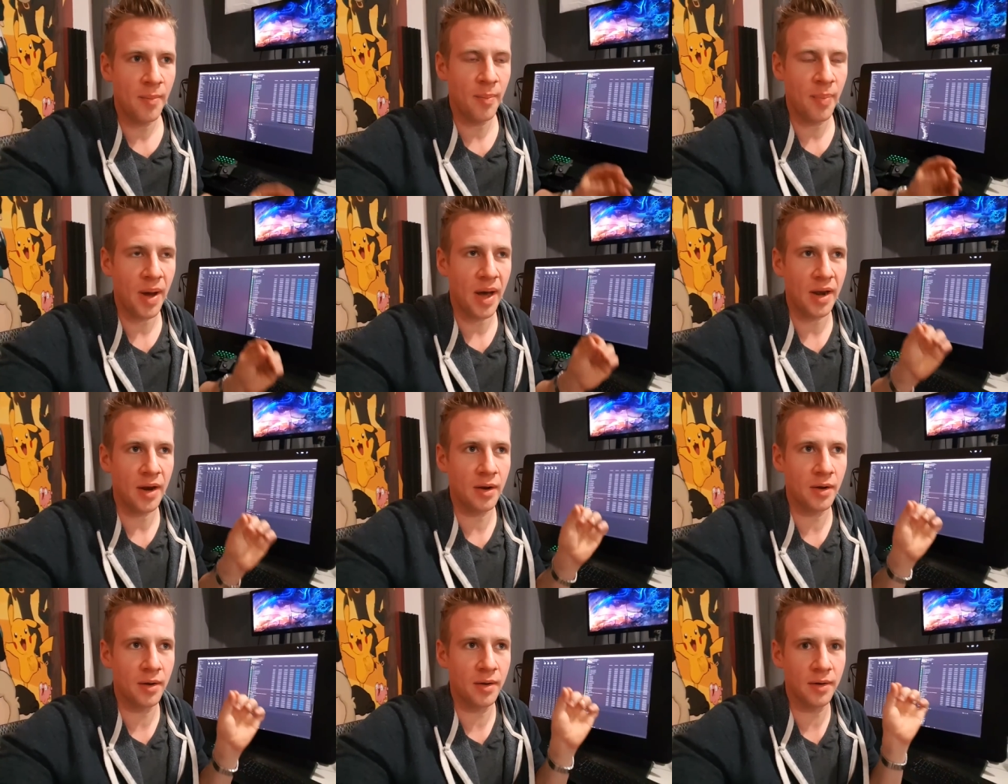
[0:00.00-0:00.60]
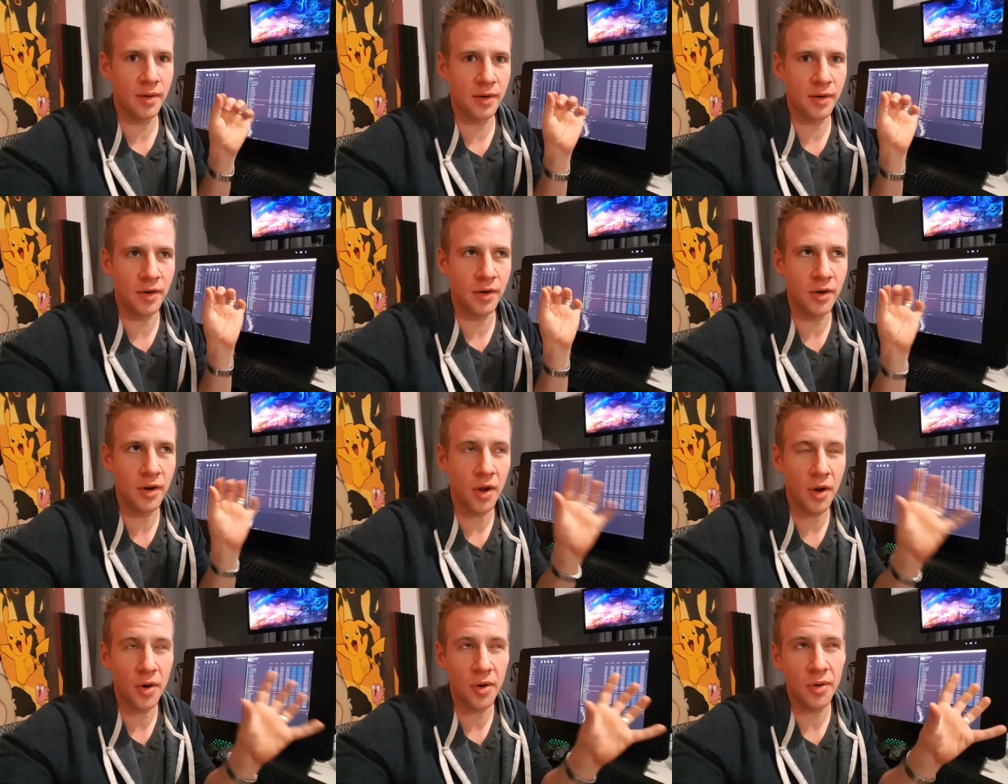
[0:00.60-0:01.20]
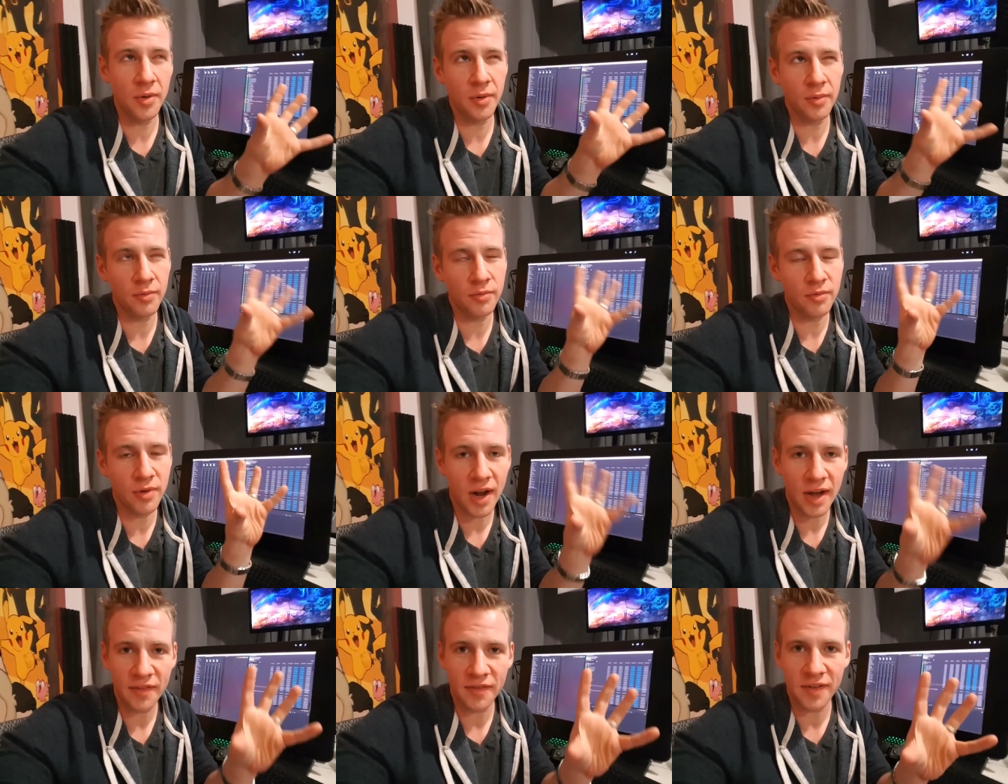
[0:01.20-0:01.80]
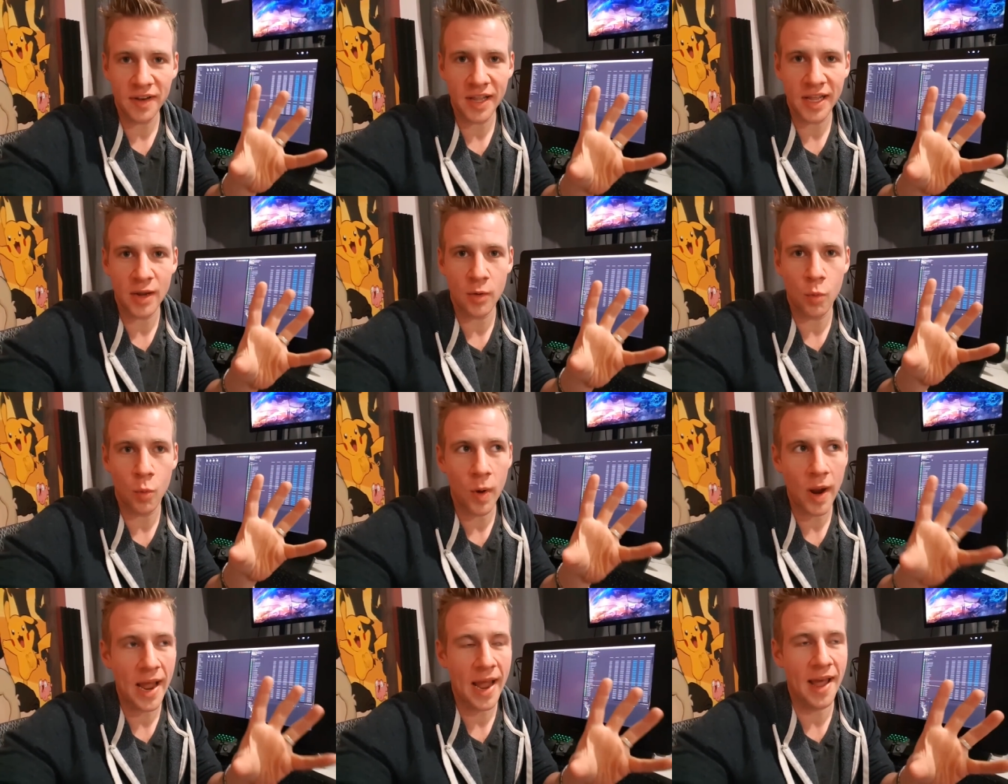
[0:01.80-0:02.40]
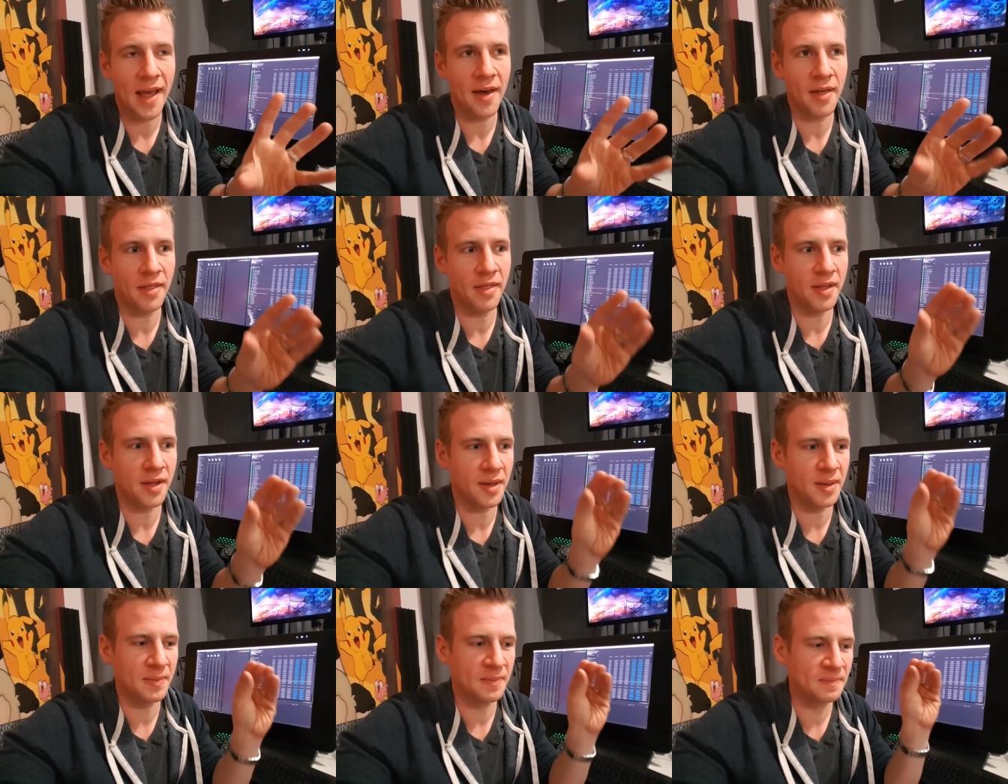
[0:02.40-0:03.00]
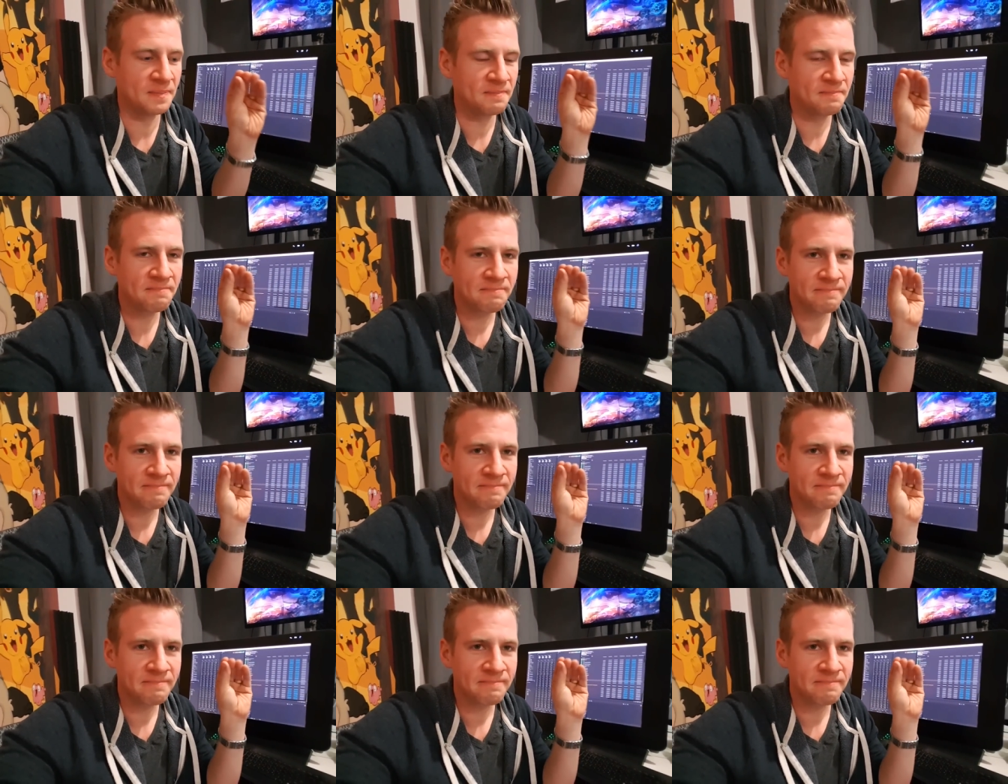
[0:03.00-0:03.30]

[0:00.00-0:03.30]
but know roughly where the